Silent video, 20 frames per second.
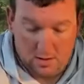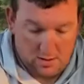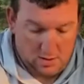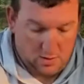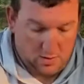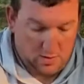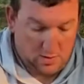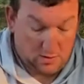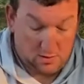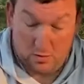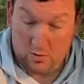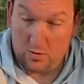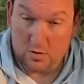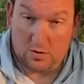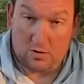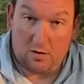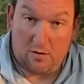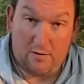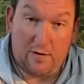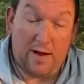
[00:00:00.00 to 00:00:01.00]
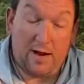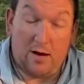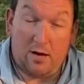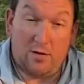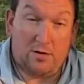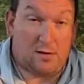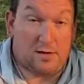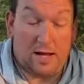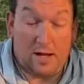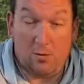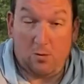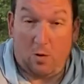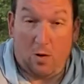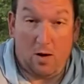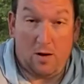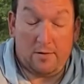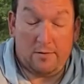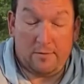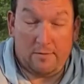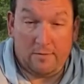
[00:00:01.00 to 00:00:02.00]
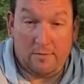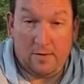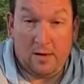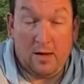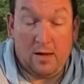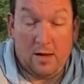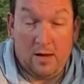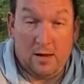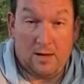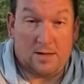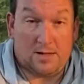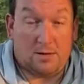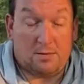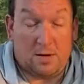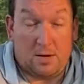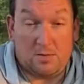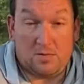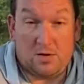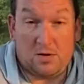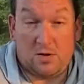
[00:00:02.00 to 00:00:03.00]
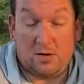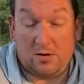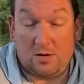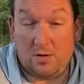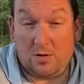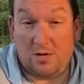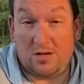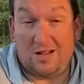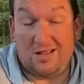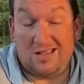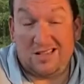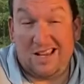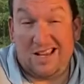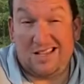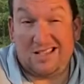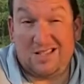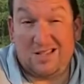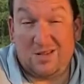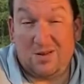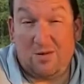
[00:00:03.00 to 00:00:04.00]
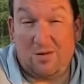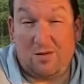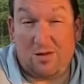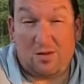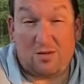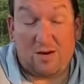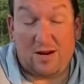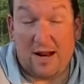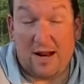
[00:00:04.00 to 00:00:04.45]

you can lose your event on day one. Sometimes you can lose it on day two of a three